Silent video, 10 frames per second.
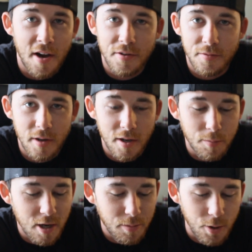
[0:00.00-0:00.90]
how
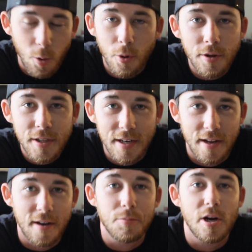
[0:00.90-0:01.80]
to properly oil it,
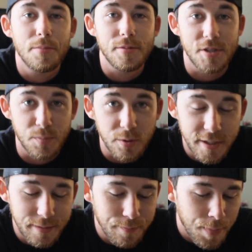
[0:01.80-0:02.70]
and how to properly
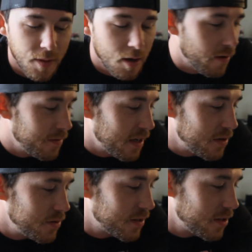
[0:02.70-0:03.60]
spool it. Everything I
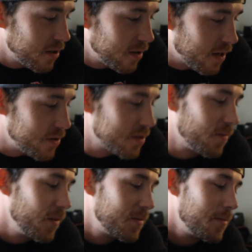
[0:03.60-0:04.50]
used here, I used
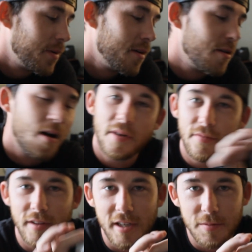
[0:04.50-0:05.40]
the 15-pound
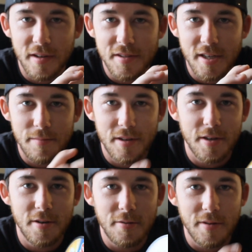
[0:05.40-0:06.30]
Omniflex by
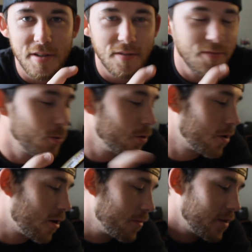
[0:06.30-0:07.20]
Zebco. It's a
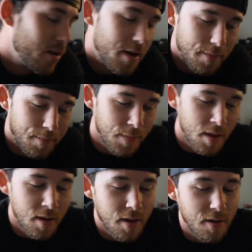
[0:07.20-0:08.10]
fluorocarbon line.
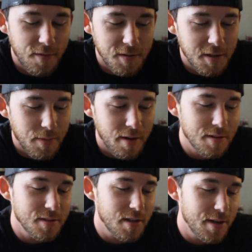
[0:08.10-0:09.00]
15
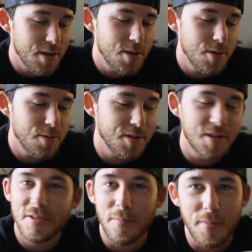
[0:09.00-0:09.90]
pounds, I used
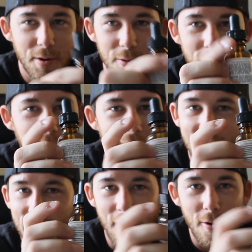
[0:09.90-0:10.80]
just some beard oil I
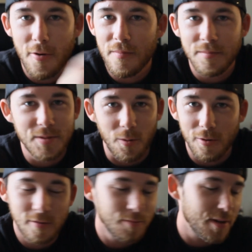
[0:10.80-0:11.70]
had at home to
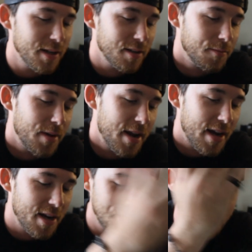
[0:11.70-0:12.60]
oil my
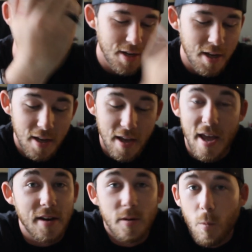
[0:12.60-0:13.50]
baitcaster,
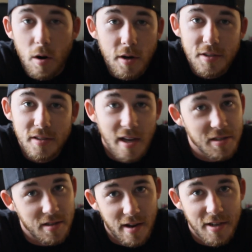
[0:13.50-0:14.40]
and it works.
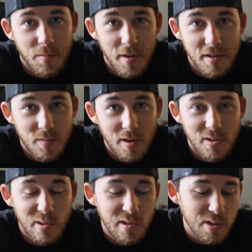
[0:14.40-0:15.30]
Has a nice mint smell
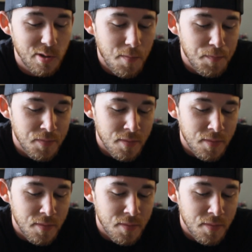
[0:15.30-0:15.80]
to it too.